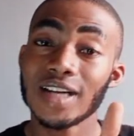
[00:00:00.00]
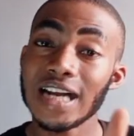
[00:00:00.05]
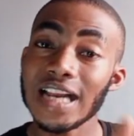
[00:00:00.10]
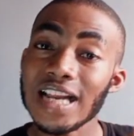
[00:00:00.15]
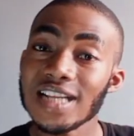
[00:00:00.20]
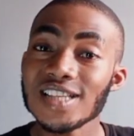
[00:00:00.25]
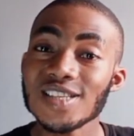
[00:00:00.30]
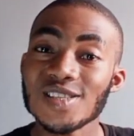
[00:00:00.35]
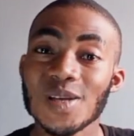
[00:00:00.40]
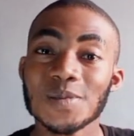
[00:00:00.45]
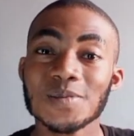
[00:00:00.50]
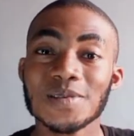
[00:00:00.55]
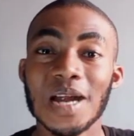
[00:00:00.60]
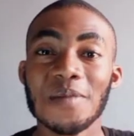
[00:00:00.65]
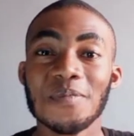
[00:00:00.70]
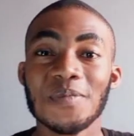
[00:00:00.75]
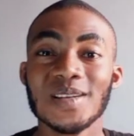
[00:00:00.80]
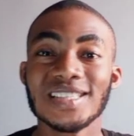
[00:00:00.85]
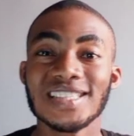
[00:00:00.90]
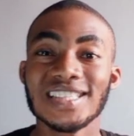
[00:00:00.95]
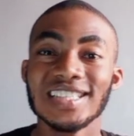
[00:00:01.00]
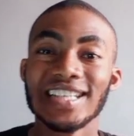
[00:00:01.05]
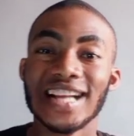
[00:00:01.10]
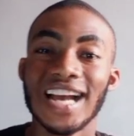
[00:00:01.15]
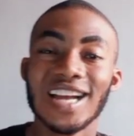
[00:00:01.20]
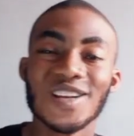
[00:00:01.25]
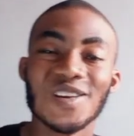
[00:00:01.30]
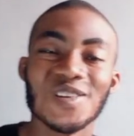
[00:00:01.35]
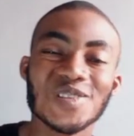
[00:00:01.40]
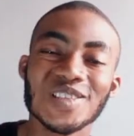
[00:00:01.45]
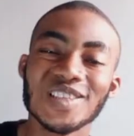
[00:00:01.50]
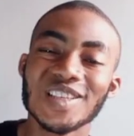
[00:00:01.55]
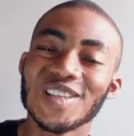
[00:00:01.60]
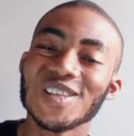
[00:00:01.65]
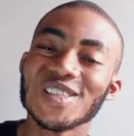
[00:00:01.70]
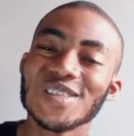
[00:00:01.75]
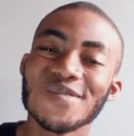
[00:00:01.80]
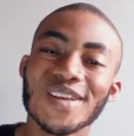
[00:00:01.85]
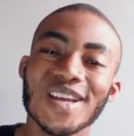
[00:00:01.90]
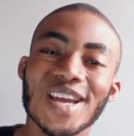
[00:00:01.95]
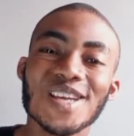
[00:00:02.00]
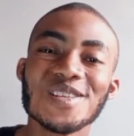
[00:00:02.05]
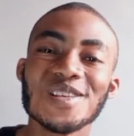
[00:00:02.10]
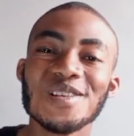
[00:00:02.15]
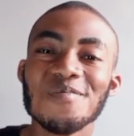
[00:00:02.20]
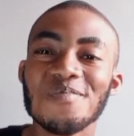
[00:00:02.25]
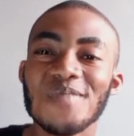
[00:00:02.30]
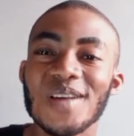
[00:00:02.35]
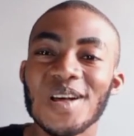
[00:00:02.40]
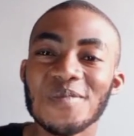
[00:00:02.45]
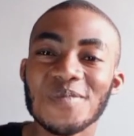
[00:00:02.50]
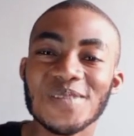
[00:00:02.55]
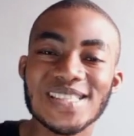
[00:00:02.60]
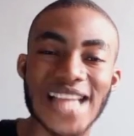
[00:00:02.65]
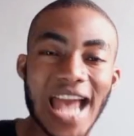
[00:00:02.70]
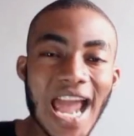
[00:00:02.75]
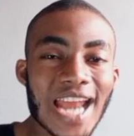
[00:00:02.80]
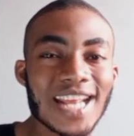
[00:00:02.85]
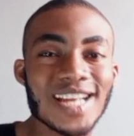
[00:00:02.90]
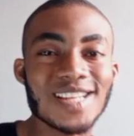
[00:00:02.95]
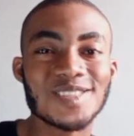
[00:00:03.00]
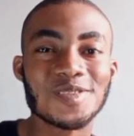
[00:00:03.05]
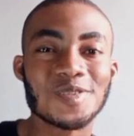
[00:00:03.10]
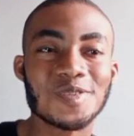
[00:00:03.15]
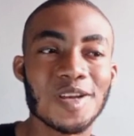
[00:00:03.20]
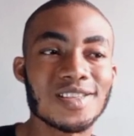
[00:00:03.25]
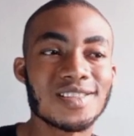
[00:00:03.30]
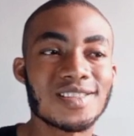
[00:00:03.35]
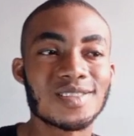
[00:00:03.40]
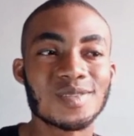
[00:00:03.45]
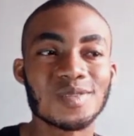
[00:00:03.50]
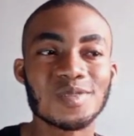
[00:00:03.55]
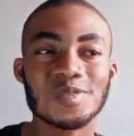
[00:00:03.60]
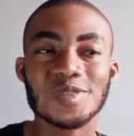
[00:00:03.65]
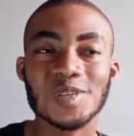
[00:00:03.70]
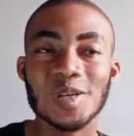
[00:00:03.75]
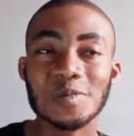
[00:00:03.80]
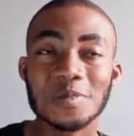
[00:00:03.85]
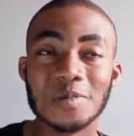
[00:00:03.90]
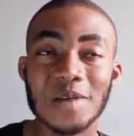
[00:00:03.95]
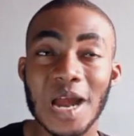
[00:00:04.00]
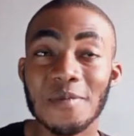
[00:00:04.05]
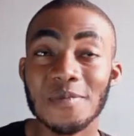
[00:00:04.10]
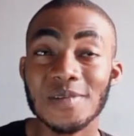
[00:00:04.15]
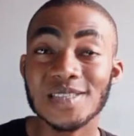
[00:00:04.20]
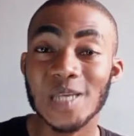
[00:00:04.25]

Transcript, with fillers: click the subscribe button and also the notification bell beside it just to subscribe.